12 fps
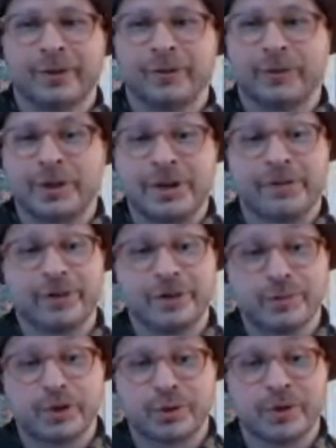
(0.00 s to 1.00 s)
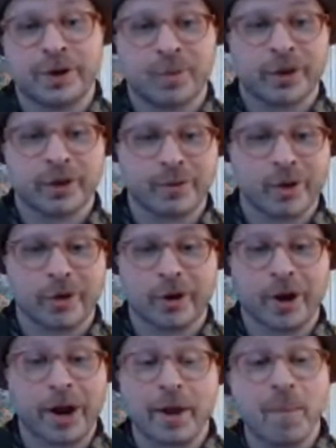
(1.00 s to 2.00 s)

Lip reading: the difference between a mortgage broker.